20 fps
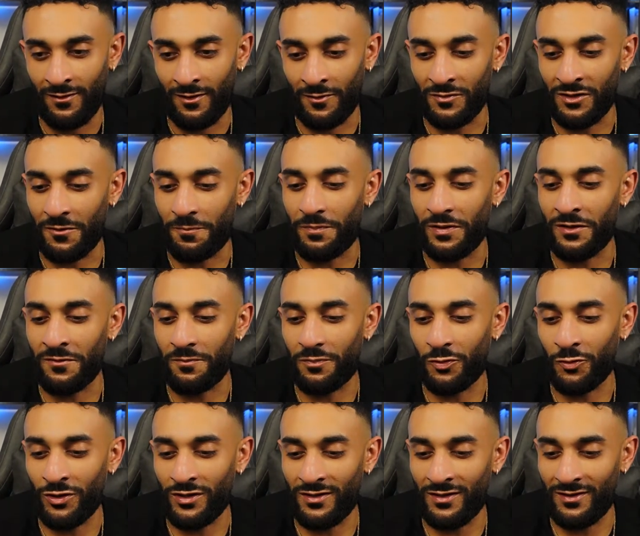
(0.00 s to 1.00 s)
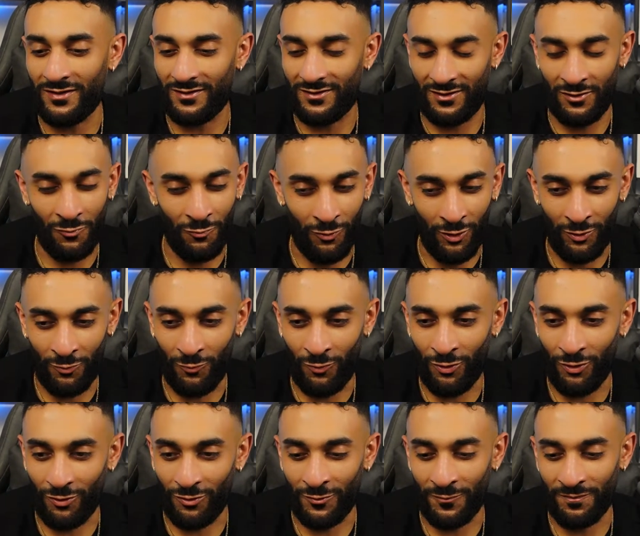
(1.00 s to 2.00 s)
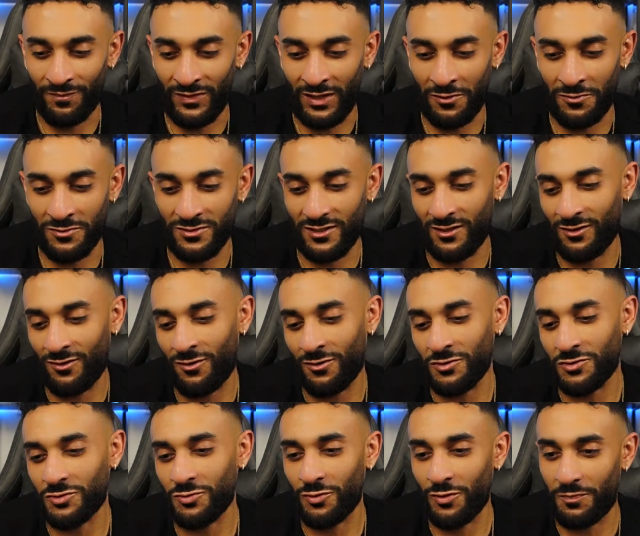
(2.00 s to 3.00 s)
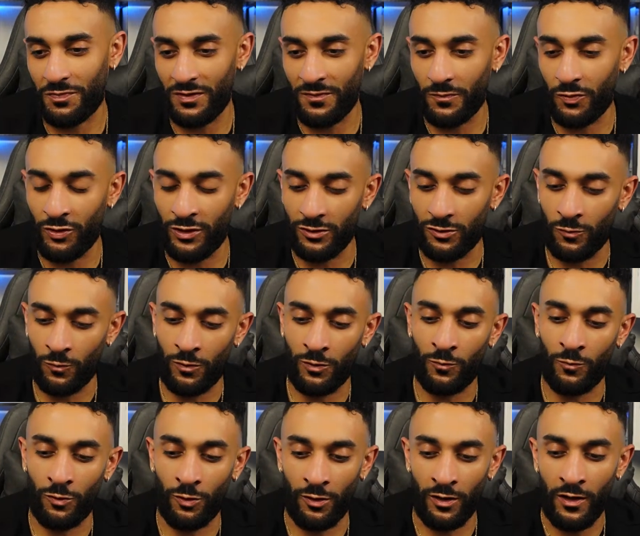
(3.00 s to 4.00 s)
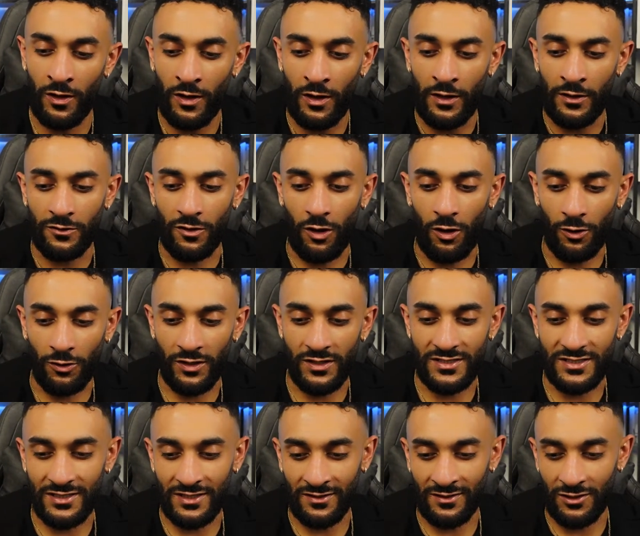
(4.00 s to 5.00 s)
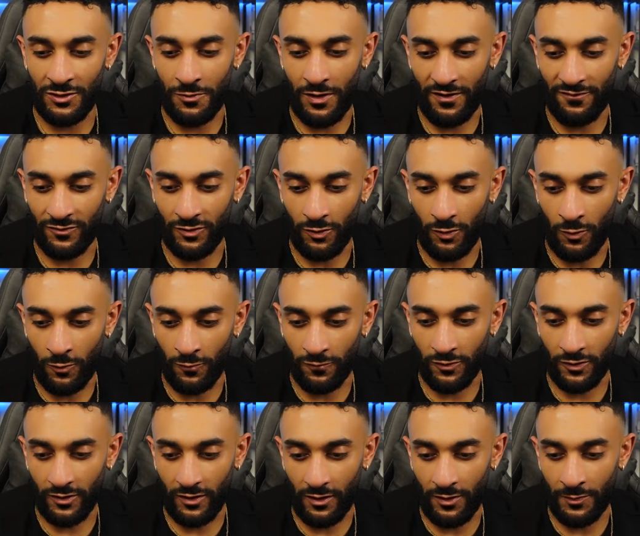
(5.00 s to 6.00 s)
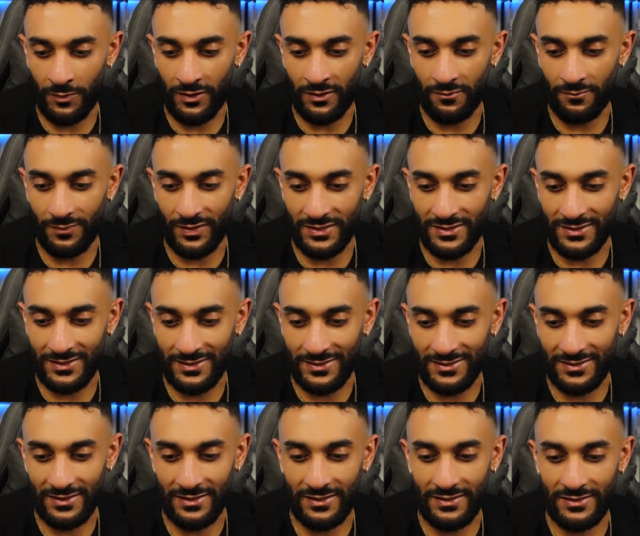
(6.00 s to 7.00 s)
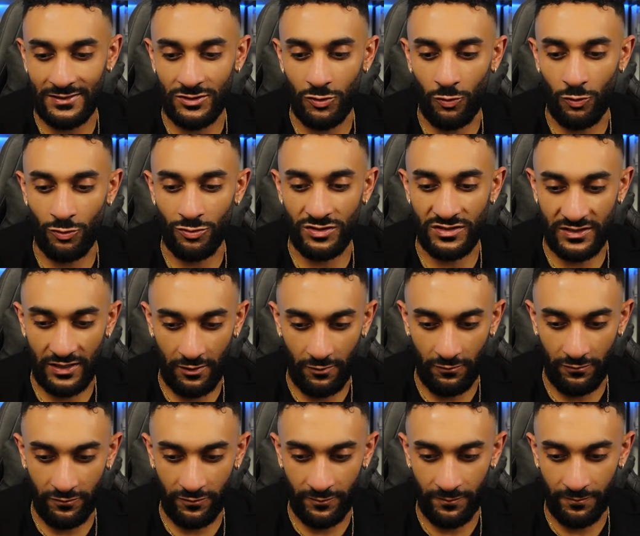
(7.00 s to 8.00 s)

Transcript: I'm going to pinpoint it to one word. That was like a long story. Pinpoint it to one word. The hardest thing that you have to overcome in business is yourself.